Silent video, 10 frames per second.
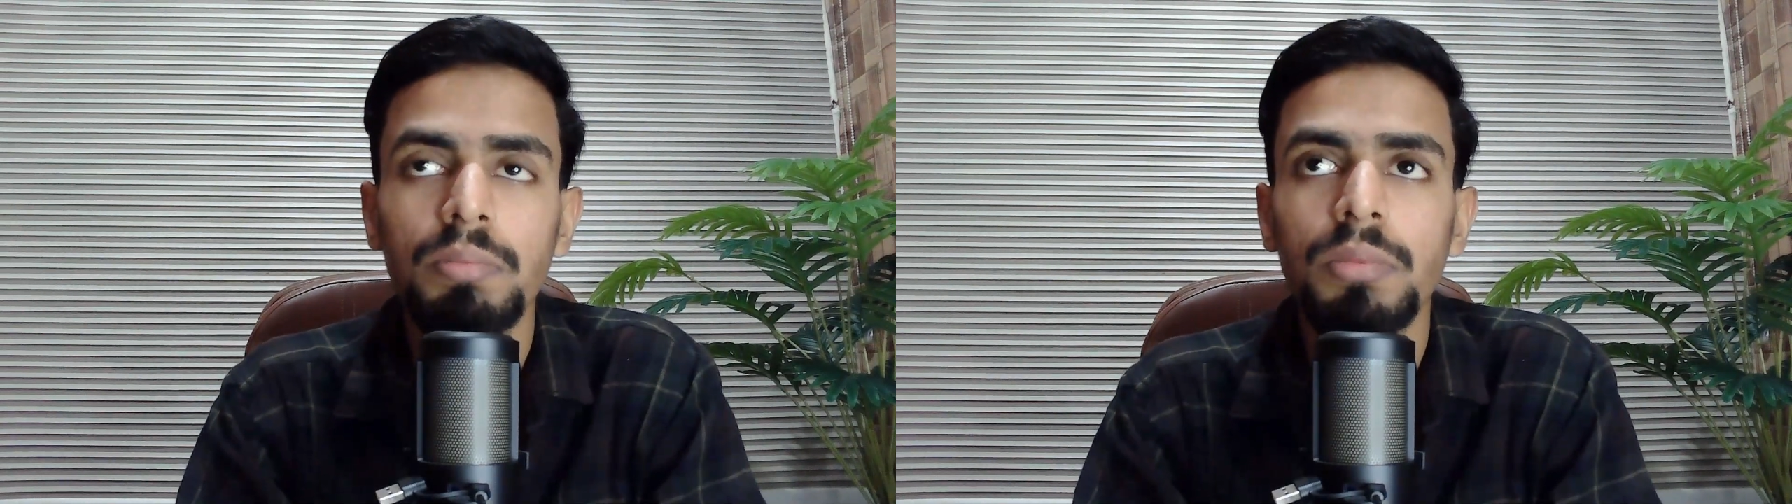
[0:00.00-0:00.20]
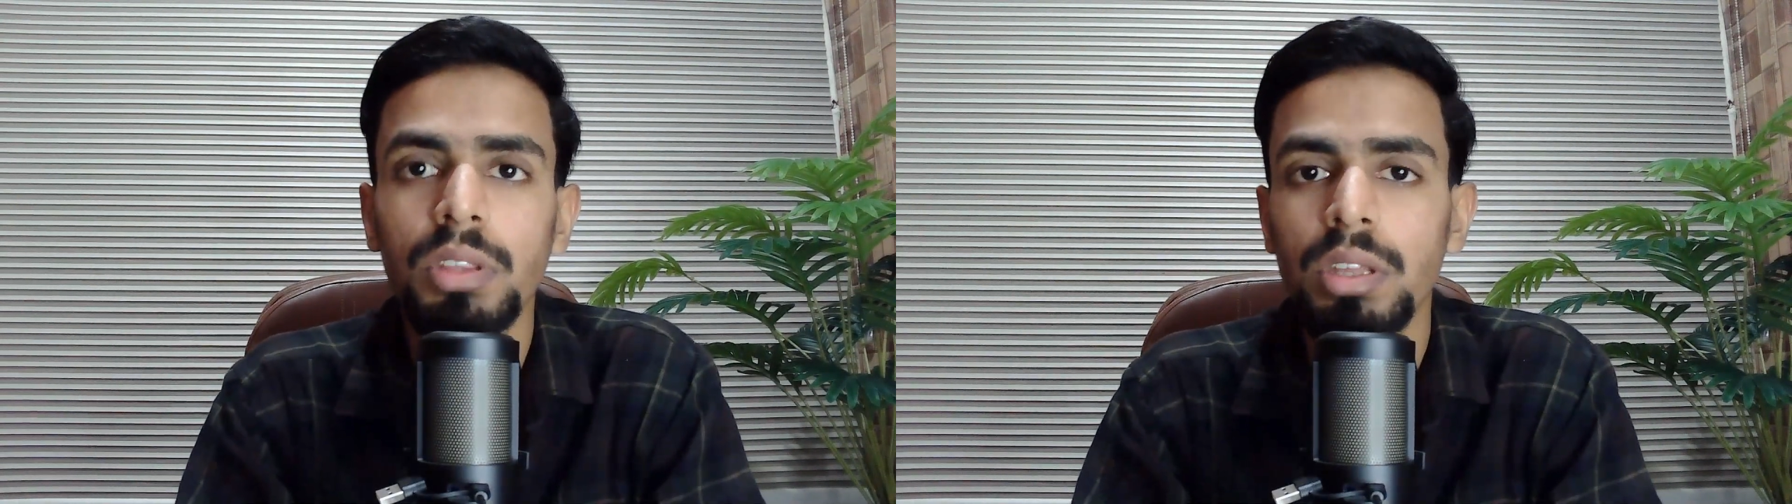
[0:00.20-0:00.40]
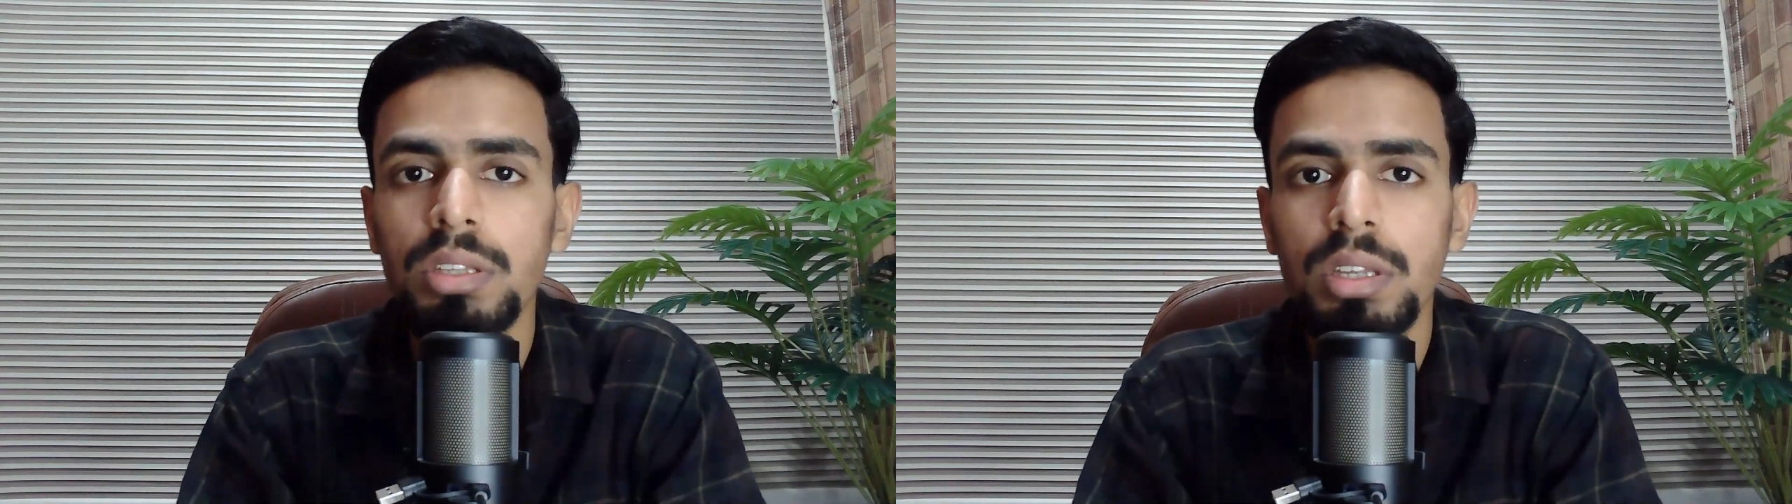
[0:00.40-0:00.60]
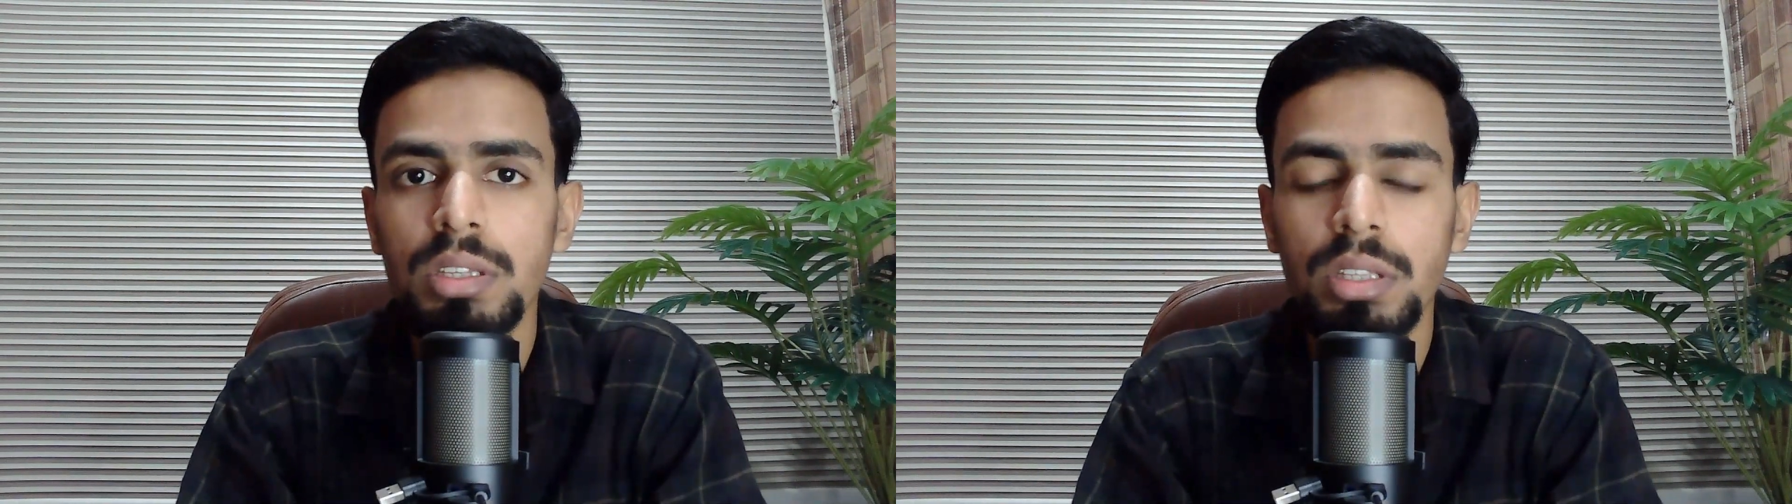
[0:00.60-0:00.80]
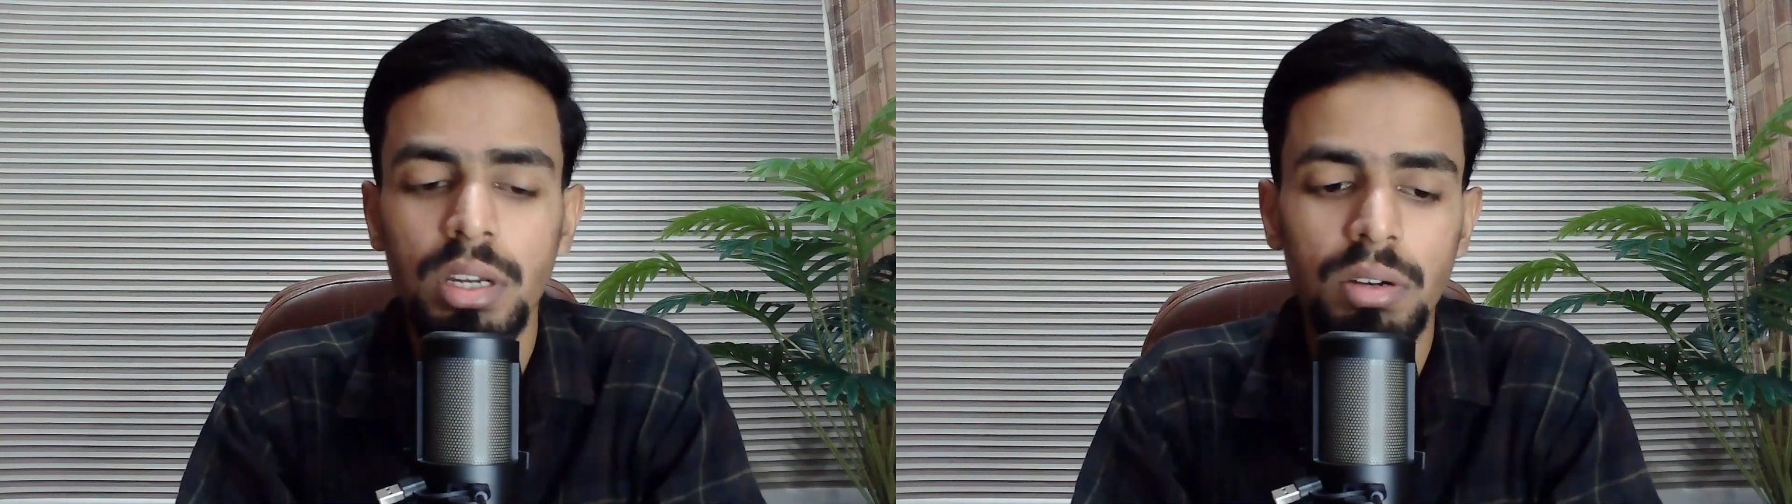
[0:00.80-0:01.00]
this
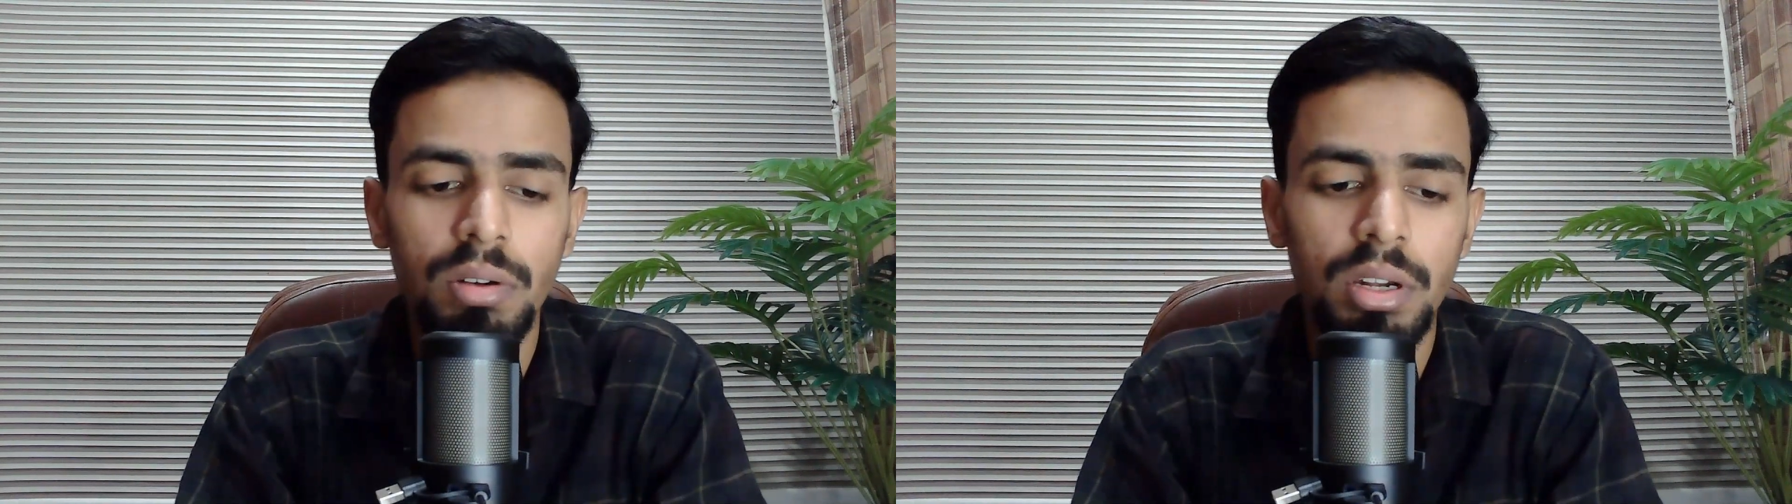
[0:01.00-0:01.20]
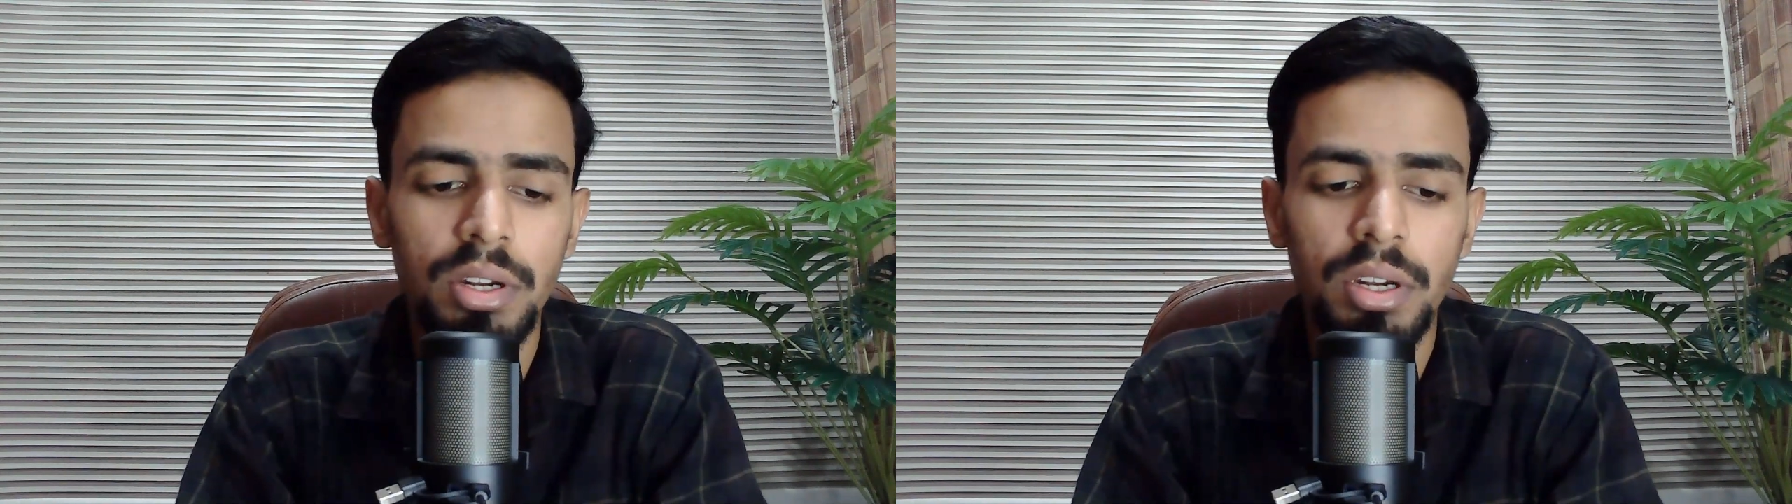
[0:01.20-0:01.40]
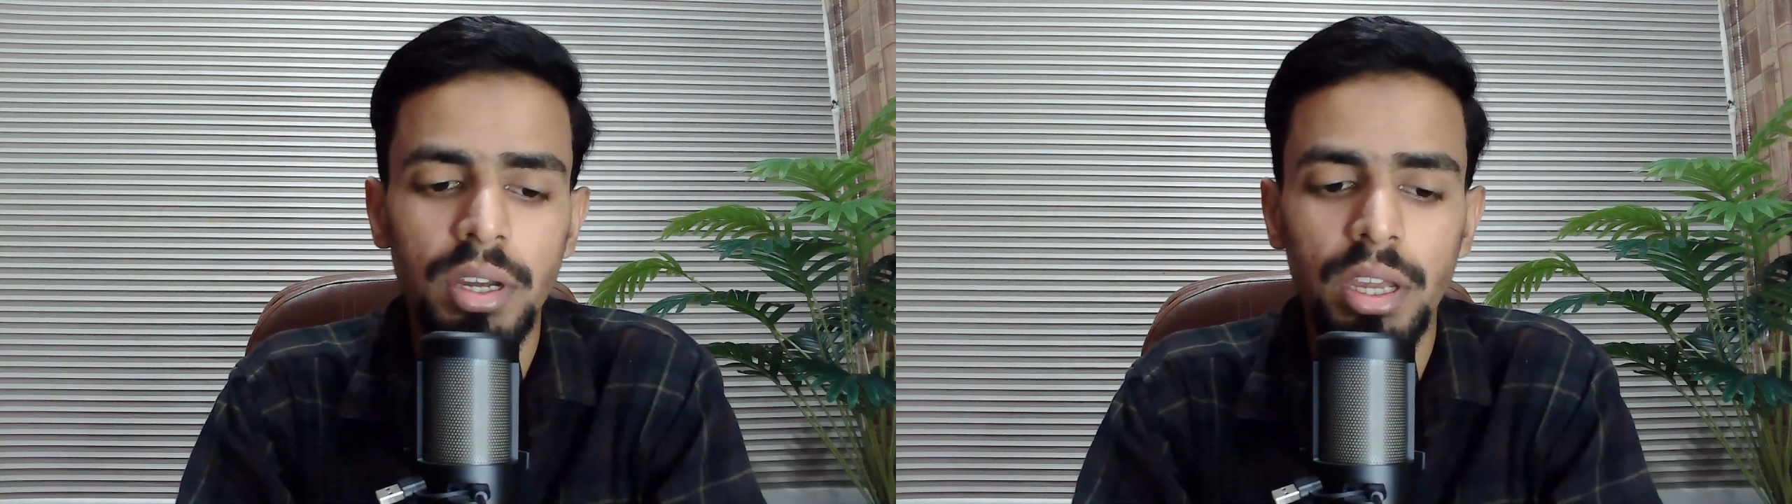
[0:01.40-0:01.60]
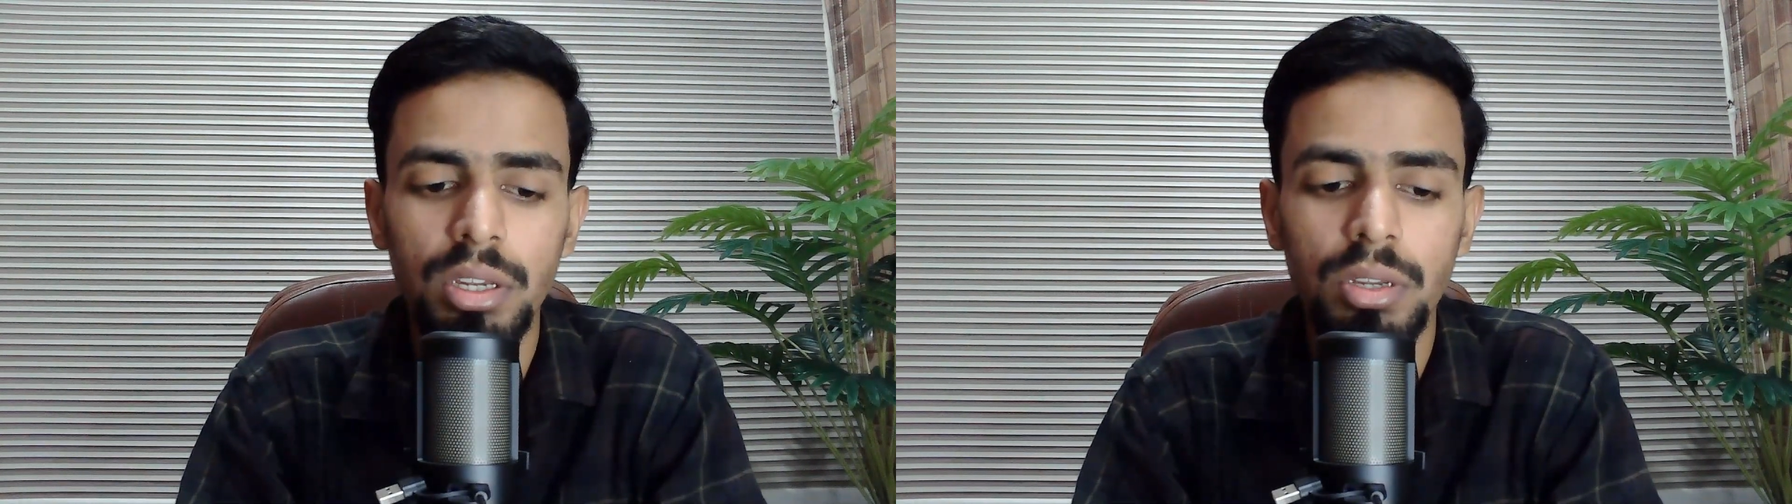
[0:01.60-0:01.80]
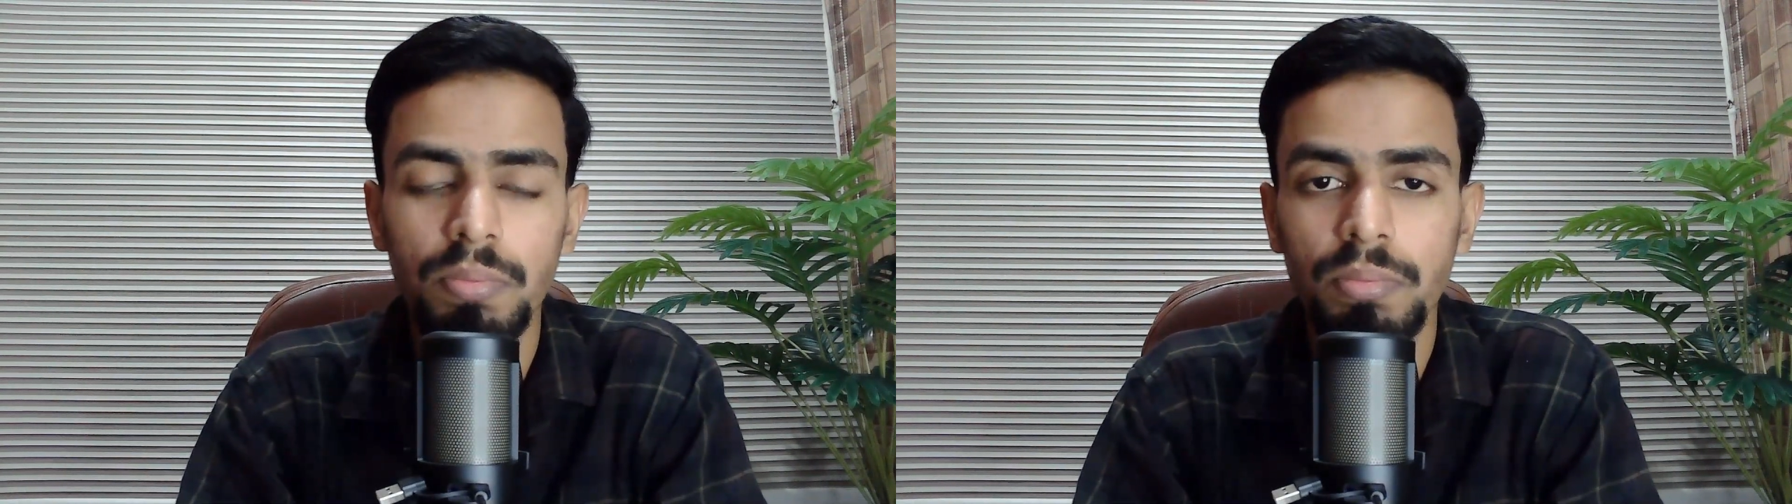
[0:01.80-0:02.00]
is the internal data and